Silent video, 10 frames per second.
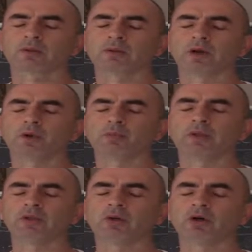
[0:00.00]

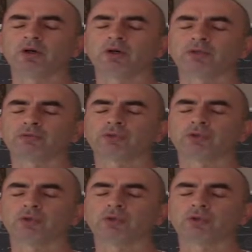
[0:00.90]
Open your heart for
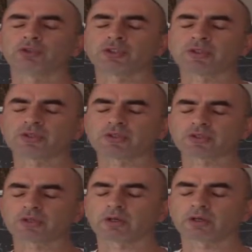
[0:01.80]
the Lord
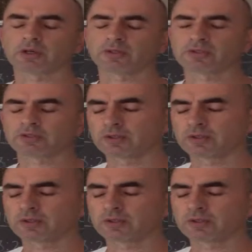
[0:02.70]
Jesus Christ.